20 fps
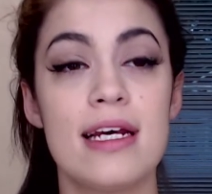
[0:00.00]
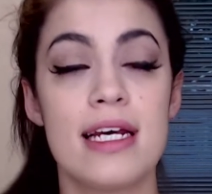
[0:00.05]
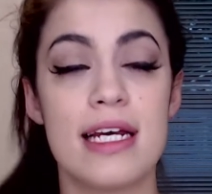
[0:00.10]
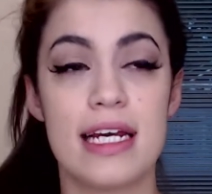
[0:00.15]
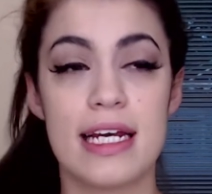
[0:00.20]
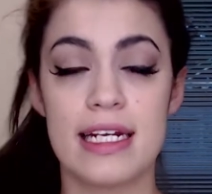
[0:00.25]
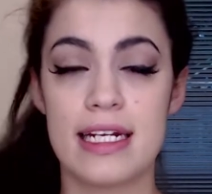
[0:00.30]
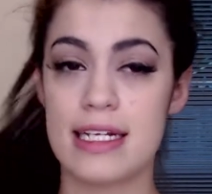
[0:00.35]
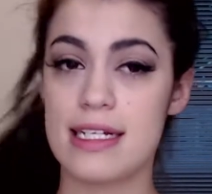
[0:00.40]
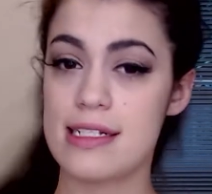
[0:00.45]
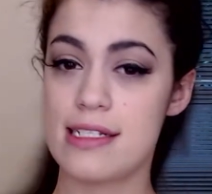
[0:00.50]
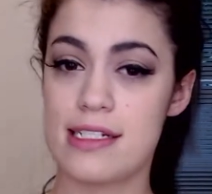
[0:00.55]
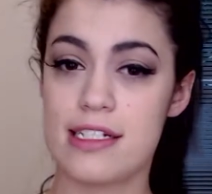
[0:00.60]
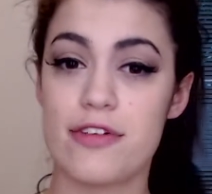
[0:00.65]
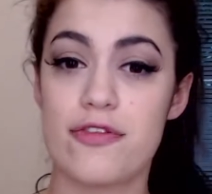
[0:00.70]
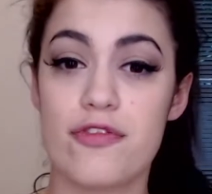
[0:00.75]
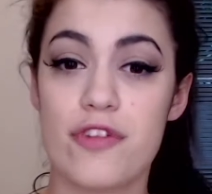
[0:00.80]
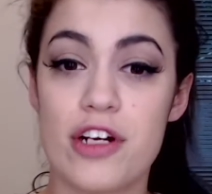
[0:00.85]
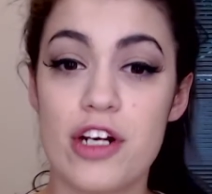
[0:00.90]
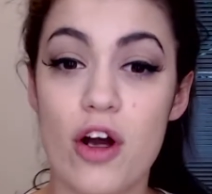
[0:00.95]
It is
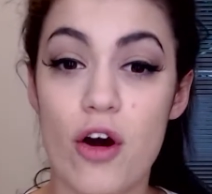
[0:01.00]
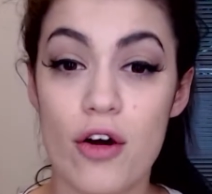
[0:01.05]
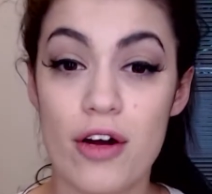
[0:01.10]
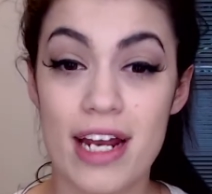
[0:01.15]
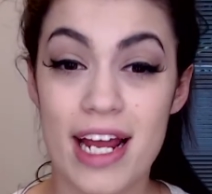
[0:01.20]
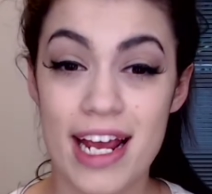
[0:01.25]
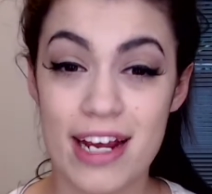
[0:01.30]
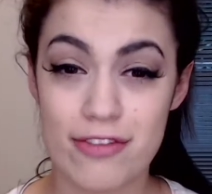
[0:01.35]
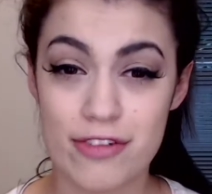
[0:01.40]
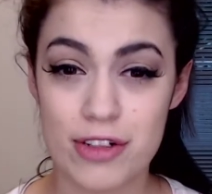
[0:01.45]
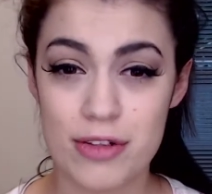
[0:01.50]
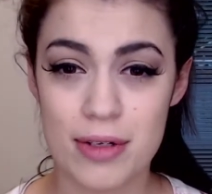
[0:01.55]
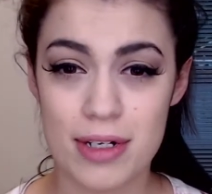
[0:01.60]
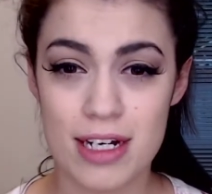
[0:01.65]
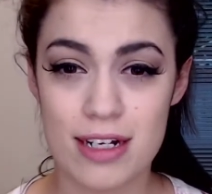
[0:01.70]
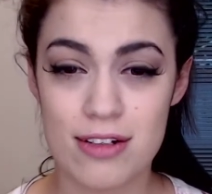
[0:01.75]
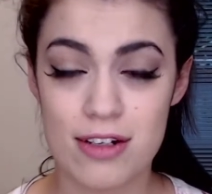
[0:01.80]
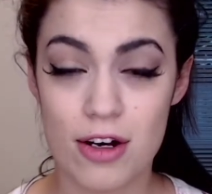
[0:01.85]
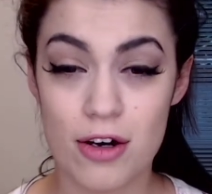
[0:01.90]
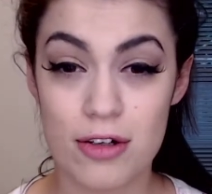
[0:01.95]
different on everyone
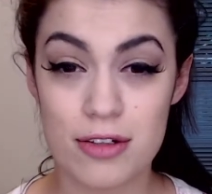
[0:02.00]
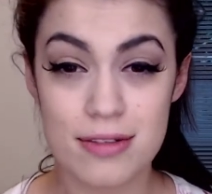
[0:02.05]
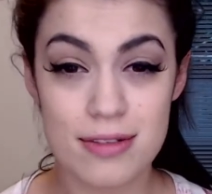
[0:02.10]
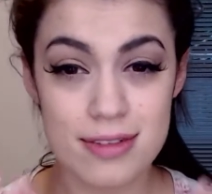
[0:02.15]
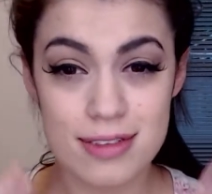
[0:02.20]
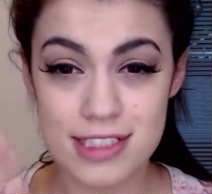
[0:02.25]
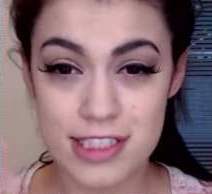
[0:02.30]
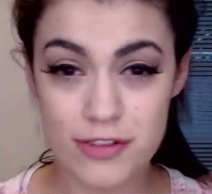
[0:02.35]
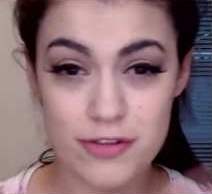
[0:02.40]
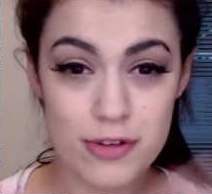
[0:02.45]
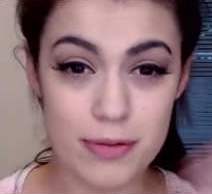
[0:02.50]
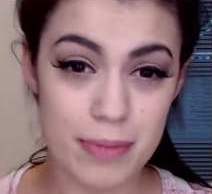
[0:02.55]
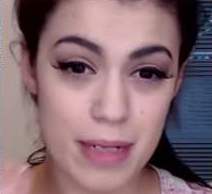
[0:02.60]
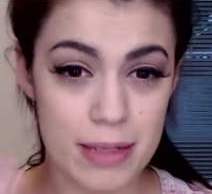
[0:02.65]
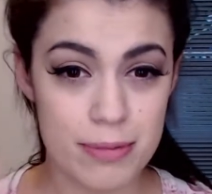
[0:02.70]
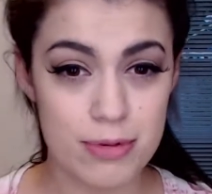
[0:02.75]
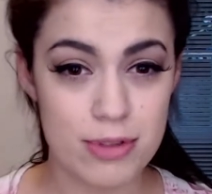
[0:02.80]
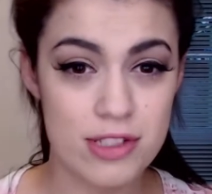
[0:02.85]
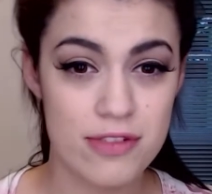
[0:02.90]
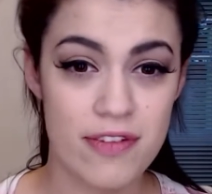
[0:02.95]
else, on different
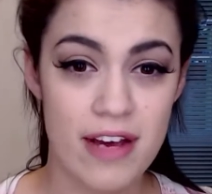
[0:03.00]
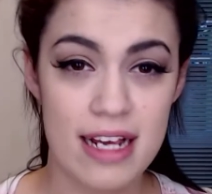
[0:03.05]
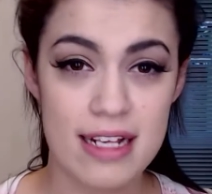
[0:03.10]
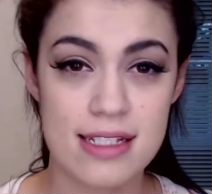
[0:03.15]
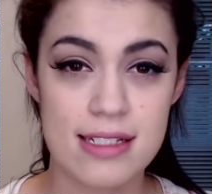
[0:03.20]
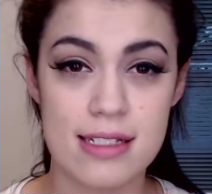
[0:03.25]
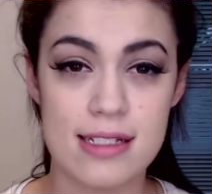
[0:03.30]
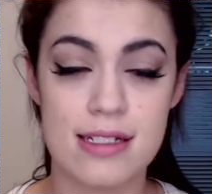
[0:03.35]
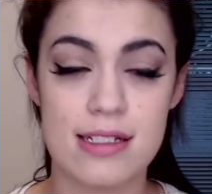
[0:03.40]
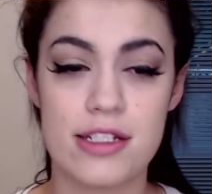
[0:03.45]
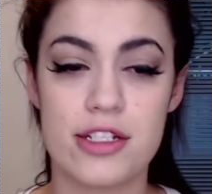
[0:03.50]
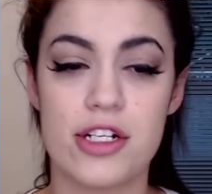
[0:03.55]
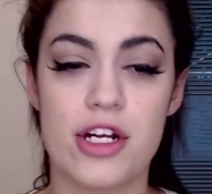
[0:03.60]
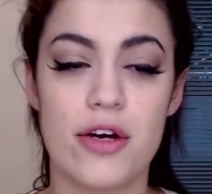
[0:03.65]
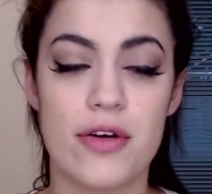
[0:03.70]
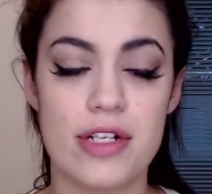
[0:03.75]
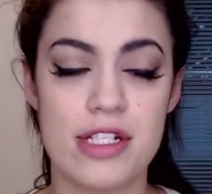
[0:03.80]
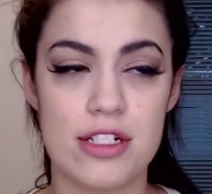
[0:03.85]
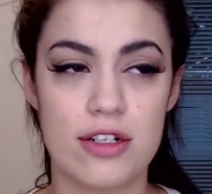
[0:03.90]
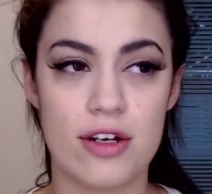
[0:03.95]
people's faces.
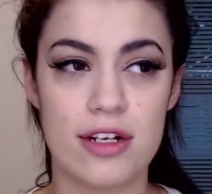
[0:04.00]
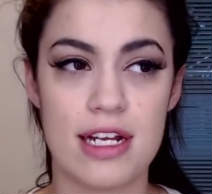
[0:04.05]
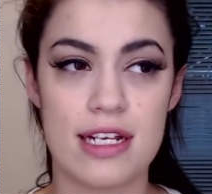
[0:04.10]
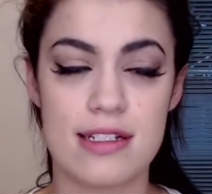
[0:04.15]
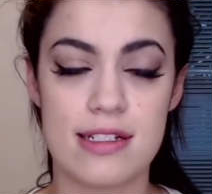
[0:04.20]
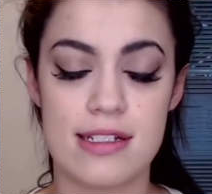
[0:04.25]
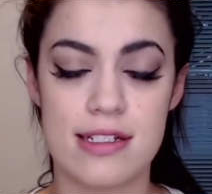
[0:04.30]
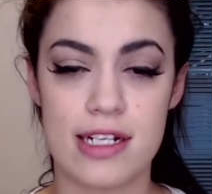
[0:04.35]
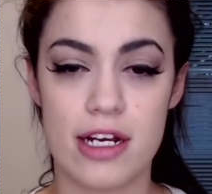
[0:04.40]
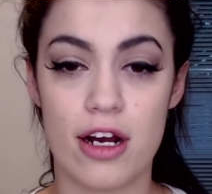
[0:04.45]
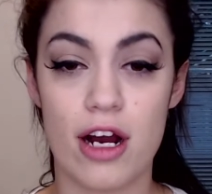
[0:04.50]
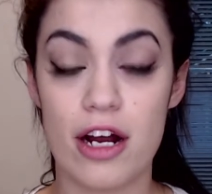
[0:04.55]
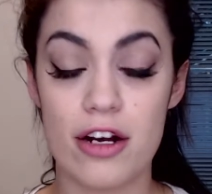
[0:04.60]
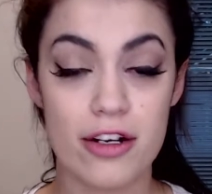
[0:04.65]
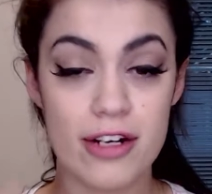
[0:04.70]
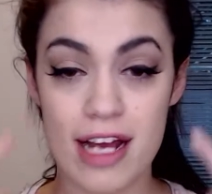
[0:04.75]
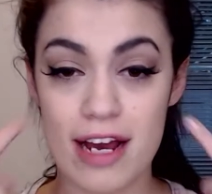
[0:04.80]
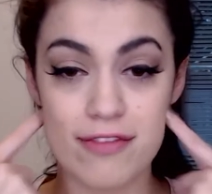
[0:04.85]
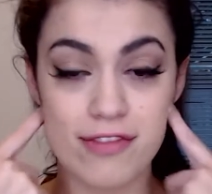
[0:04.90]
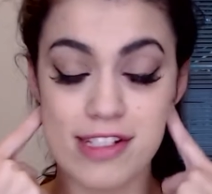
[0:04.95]
It's not necessary. I don't
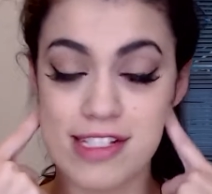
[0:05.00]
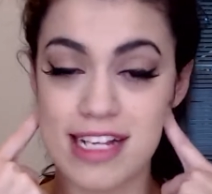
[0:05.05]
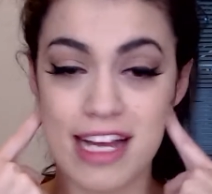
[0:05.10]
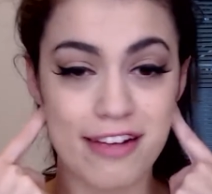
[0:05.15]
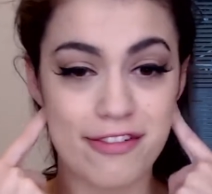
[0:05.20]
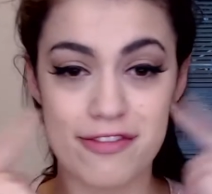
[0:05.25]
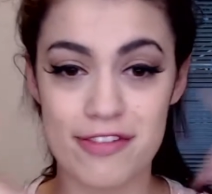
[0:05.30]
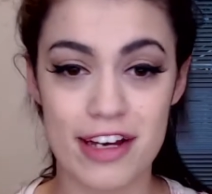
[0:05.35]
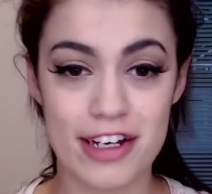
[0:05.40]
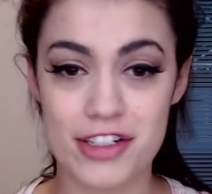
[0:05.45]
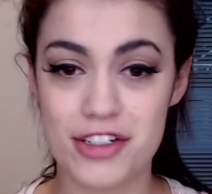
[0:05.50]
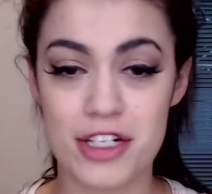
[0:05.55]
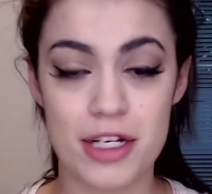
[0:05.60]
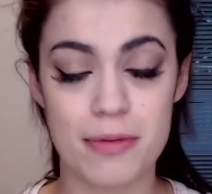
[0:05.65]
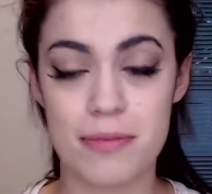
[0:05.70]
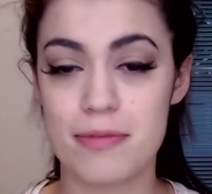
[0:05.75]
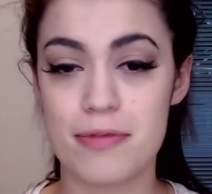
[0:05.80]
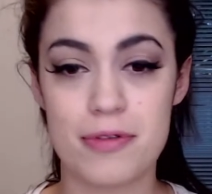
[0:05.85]
have the same face shape.